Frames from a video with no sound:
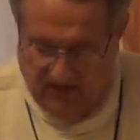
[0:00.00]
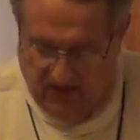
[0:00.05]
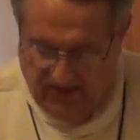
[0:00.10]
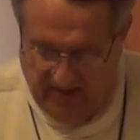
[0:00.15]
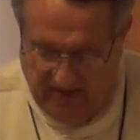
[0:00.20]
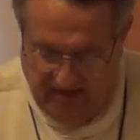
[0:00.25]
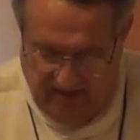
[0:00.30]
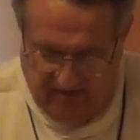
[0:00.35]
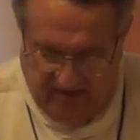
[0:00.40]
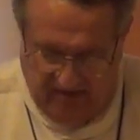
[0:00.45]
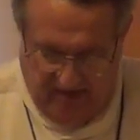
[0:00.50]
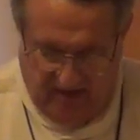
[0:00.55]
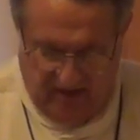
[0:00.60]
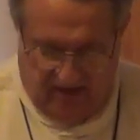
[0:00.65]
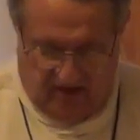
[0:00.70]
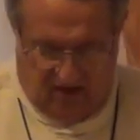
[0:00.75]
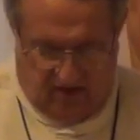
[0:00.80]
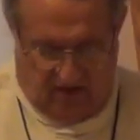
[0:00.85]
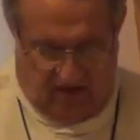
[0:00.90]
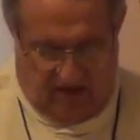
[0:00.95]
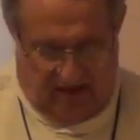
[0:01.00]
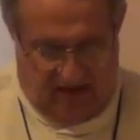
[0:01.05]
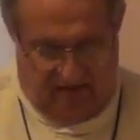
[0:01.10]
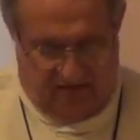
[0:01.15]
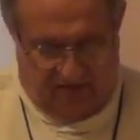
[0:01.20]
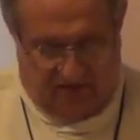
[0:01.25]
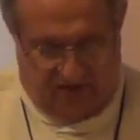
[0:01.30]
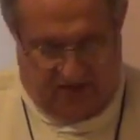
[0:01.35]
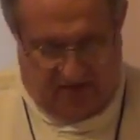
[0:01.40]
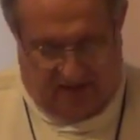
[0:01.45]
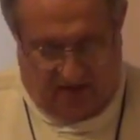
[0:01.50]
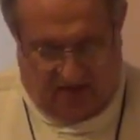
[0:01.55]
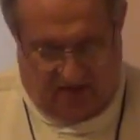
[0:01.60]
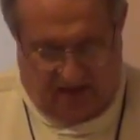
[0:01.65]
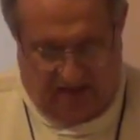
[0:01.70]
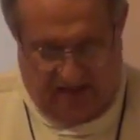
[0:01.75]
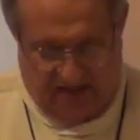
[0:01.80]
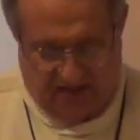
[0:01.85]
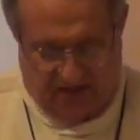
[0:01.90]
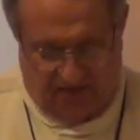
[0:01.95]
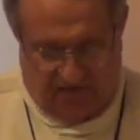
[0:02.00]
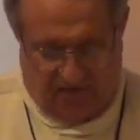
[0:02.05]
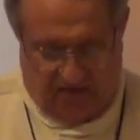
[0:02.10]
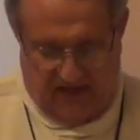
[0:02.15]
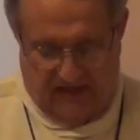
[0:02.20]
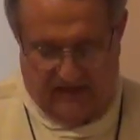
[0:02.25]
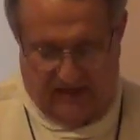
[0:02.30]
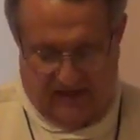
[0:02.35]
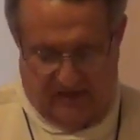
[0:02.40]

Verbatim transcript: done anything in our lives that classifies